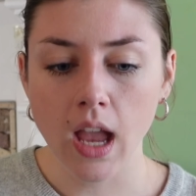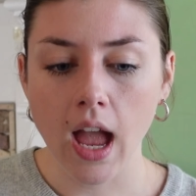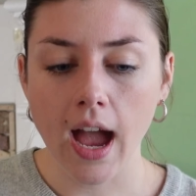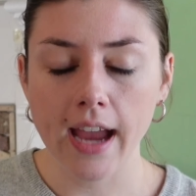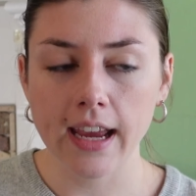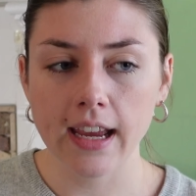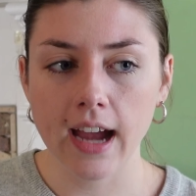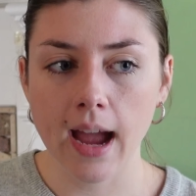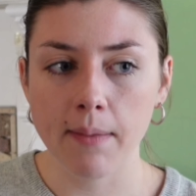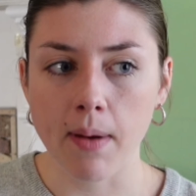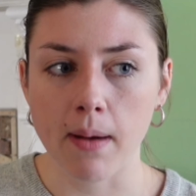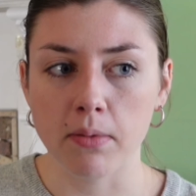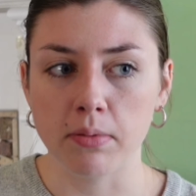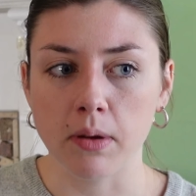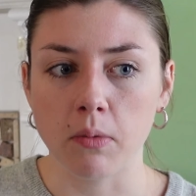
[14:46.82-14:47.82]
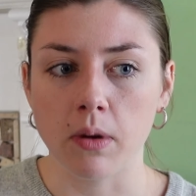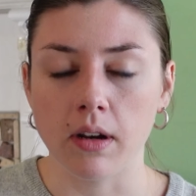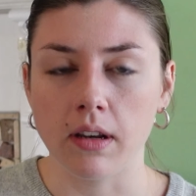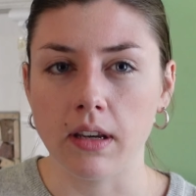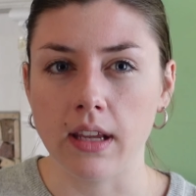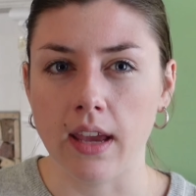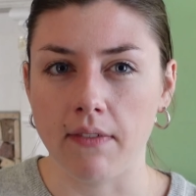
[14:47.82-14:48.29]
I probably
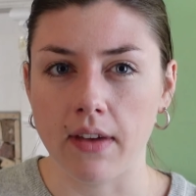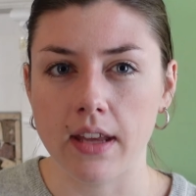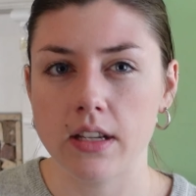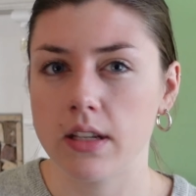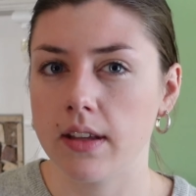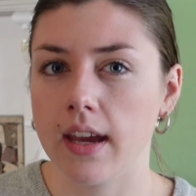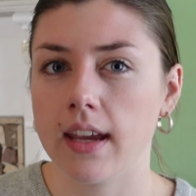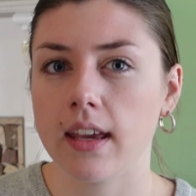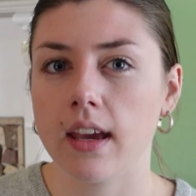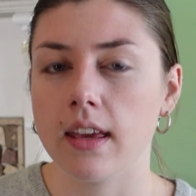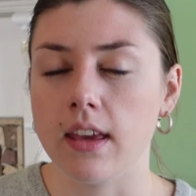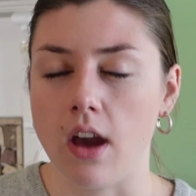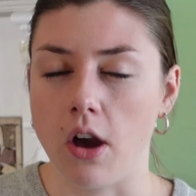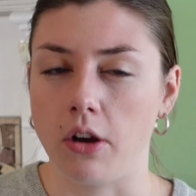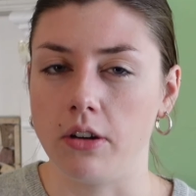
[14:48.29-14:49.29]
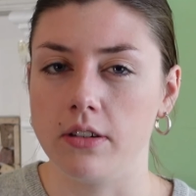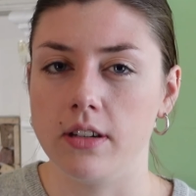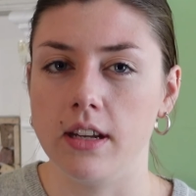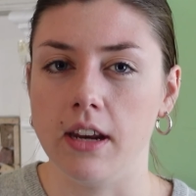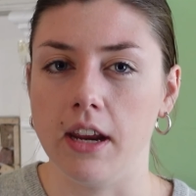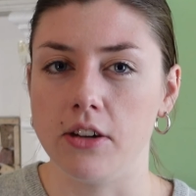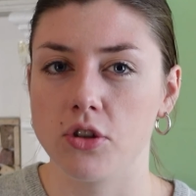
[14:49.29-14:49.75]
wouldn't give it to like a young
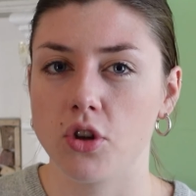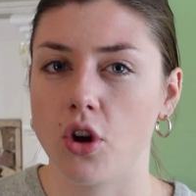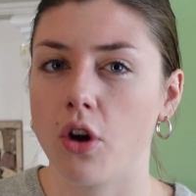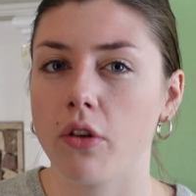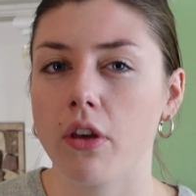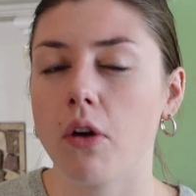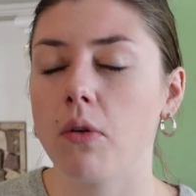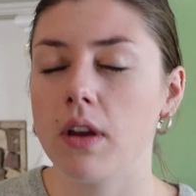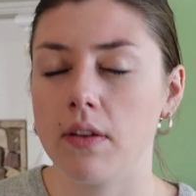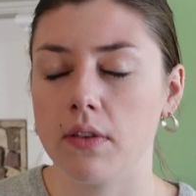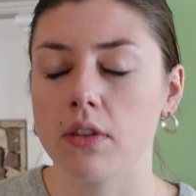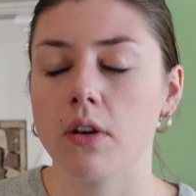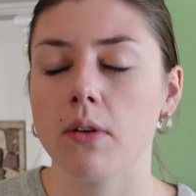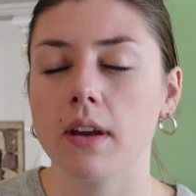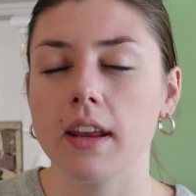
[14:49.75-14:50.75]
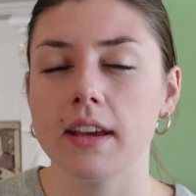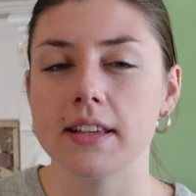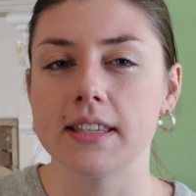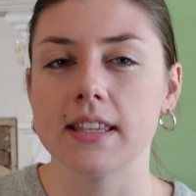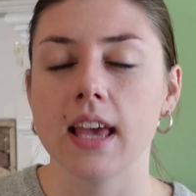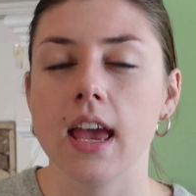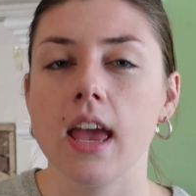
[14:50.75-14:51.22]
teenage girl though, even though it
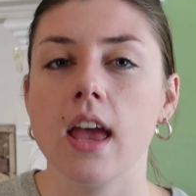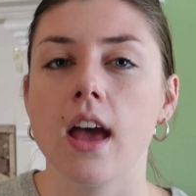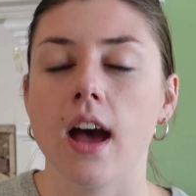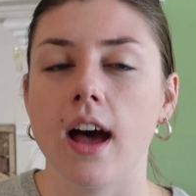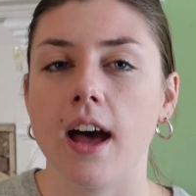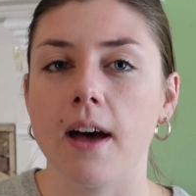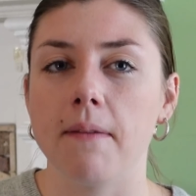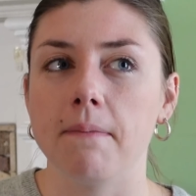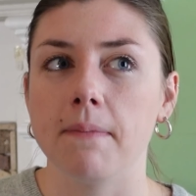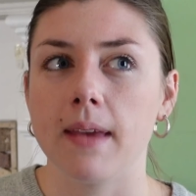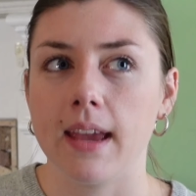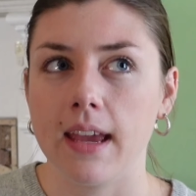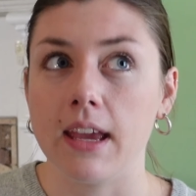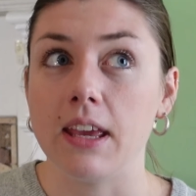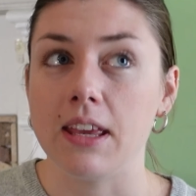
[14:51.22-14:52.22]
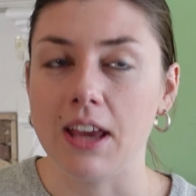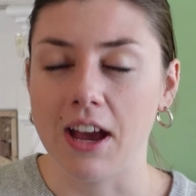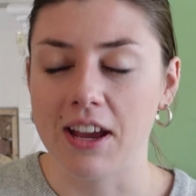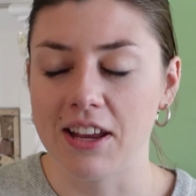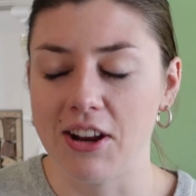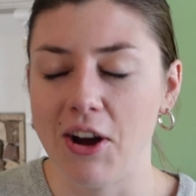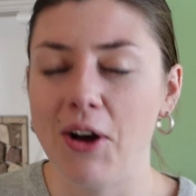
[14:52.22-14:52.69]
is a
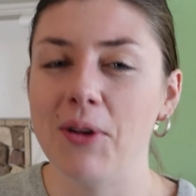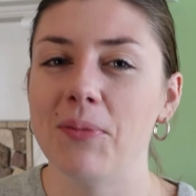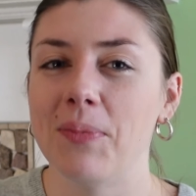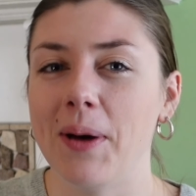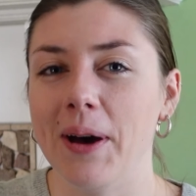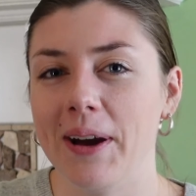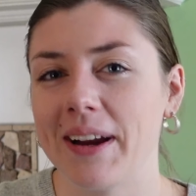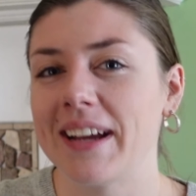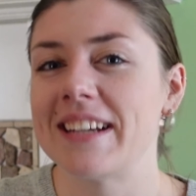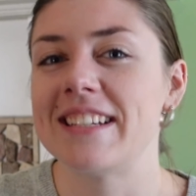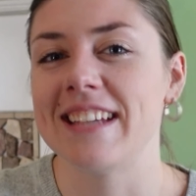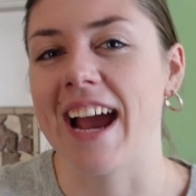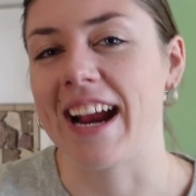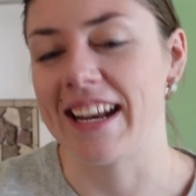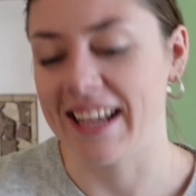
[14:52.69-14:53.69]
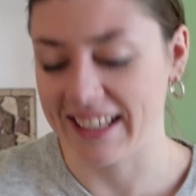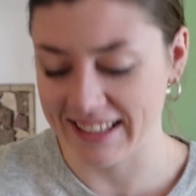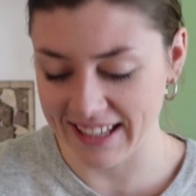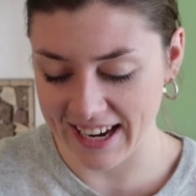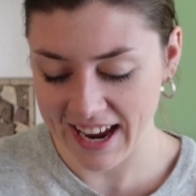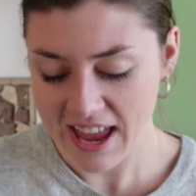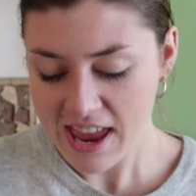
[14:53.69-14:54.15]
young adult book
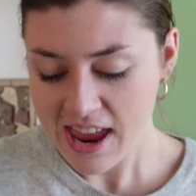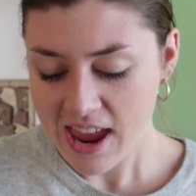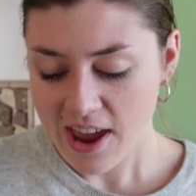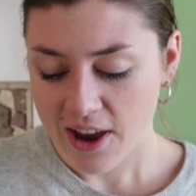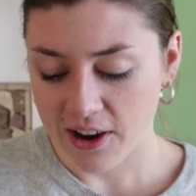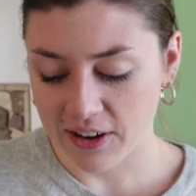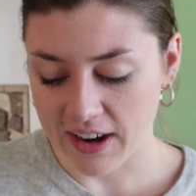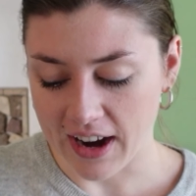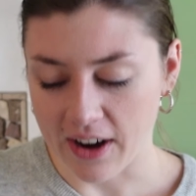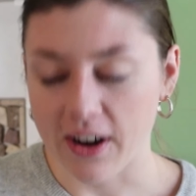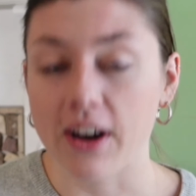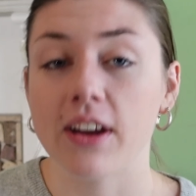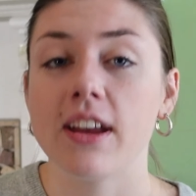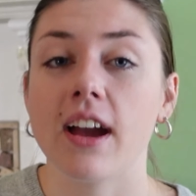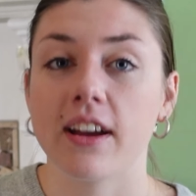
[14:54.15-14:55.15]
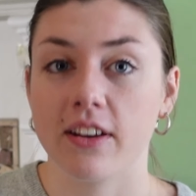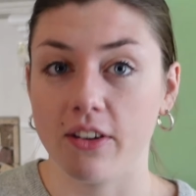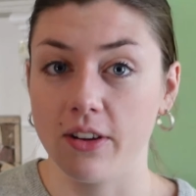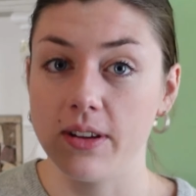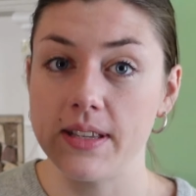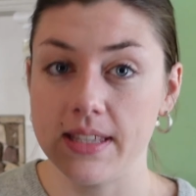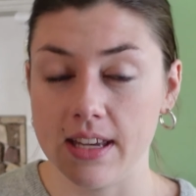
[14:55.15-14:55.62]
technically. Okay, or a young
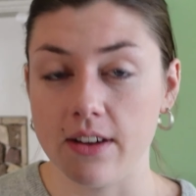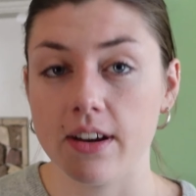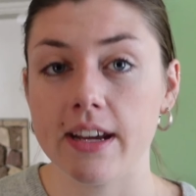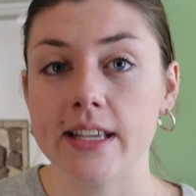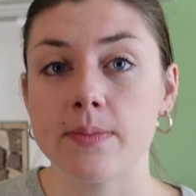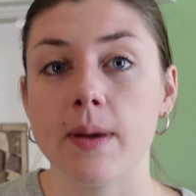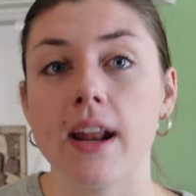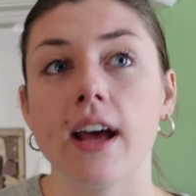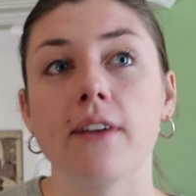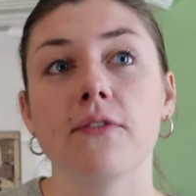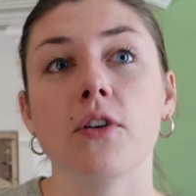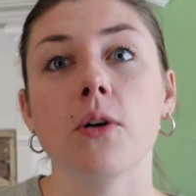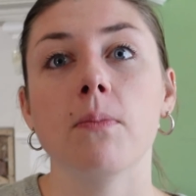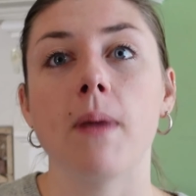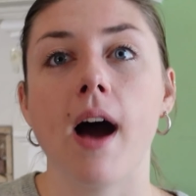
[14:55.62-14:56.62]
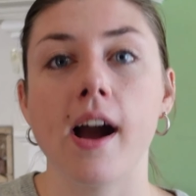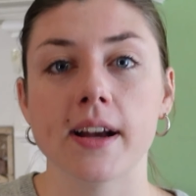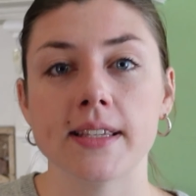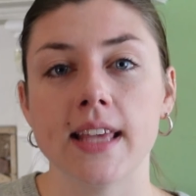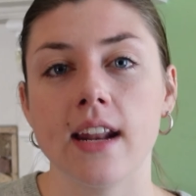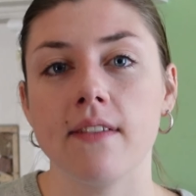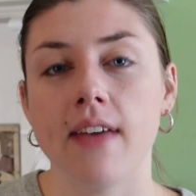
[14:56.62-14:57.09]
adult series, but a full
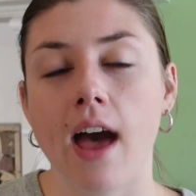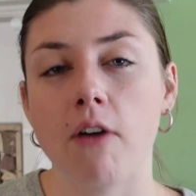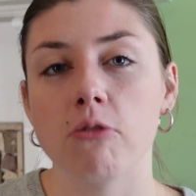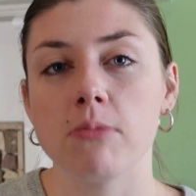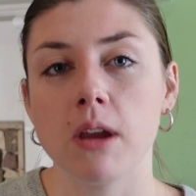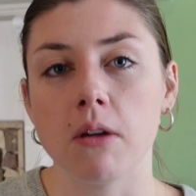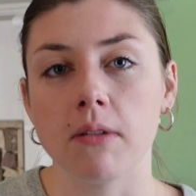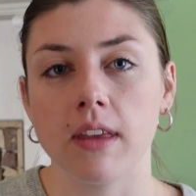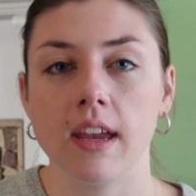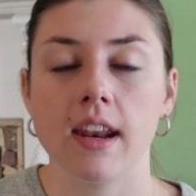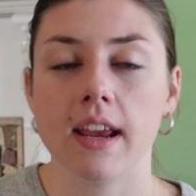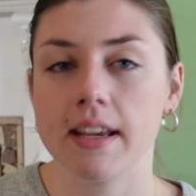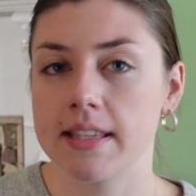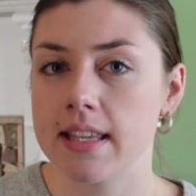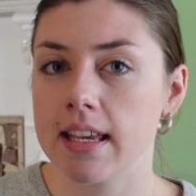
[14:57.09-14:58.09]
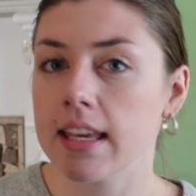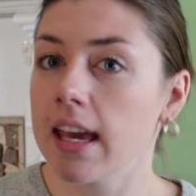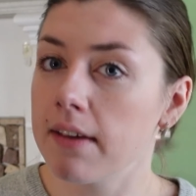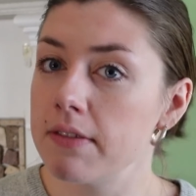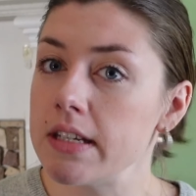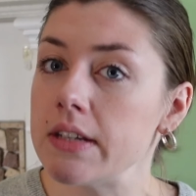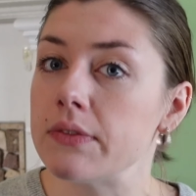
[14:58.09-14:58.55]
box set of that would be a really nice
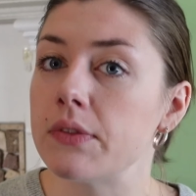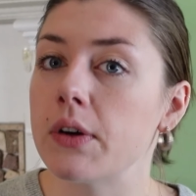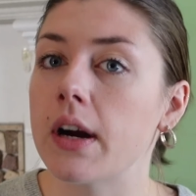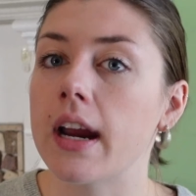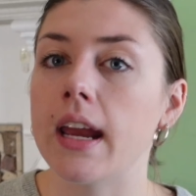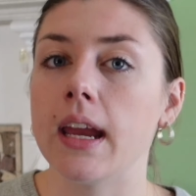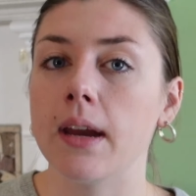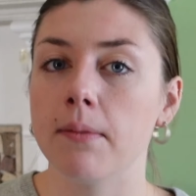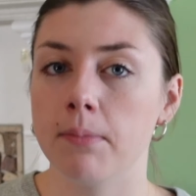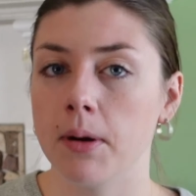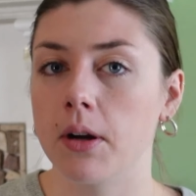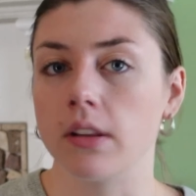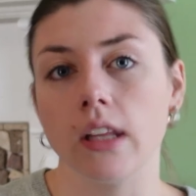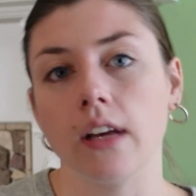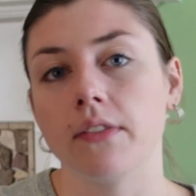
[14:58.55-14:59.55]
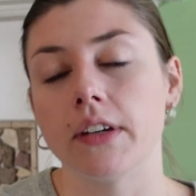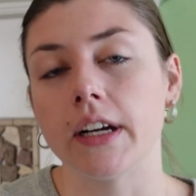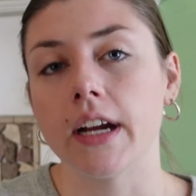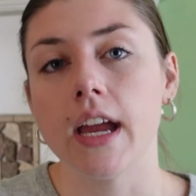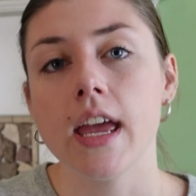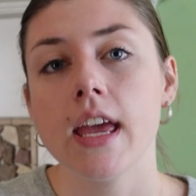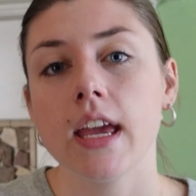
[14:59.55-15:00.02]
gift for a book
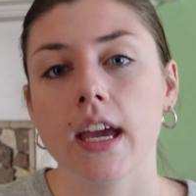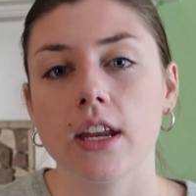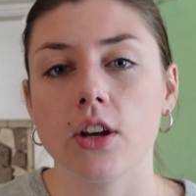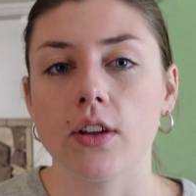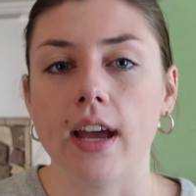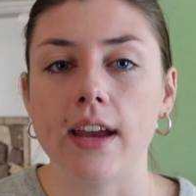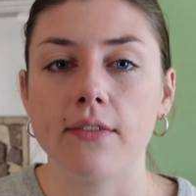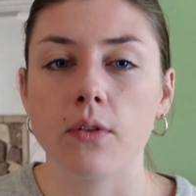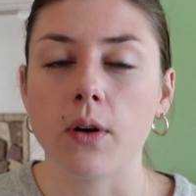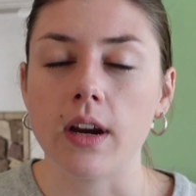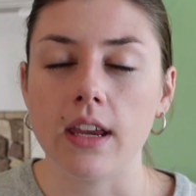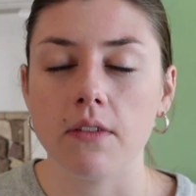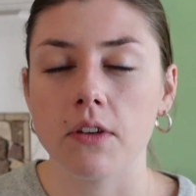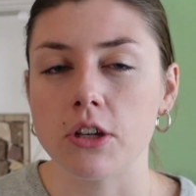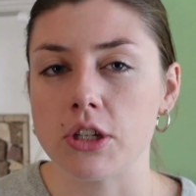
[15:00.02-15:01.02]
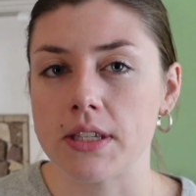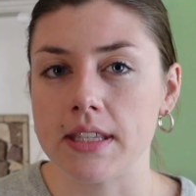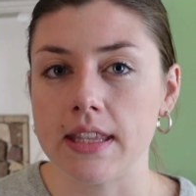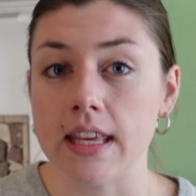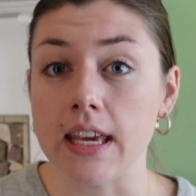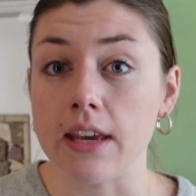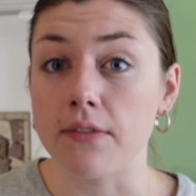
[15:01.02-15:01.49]
lover in your life, or even
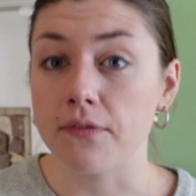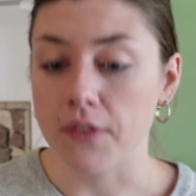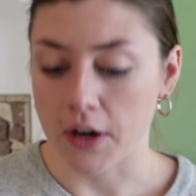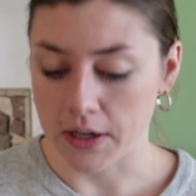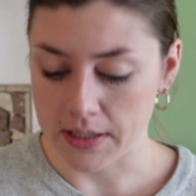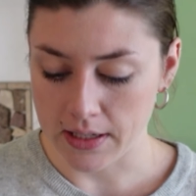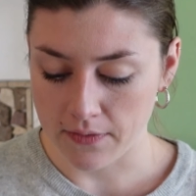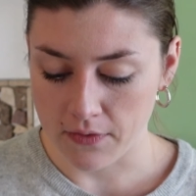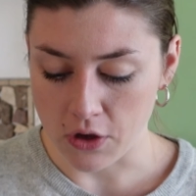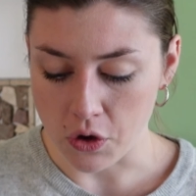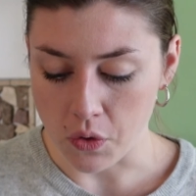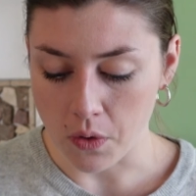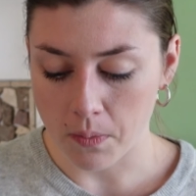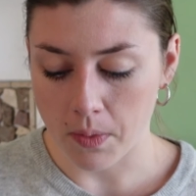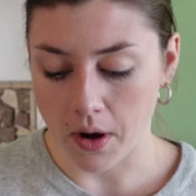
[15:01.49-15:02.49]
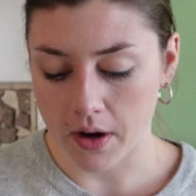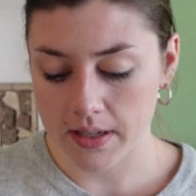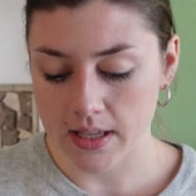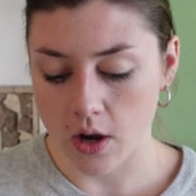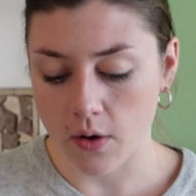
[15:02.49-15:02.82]
just the first few books.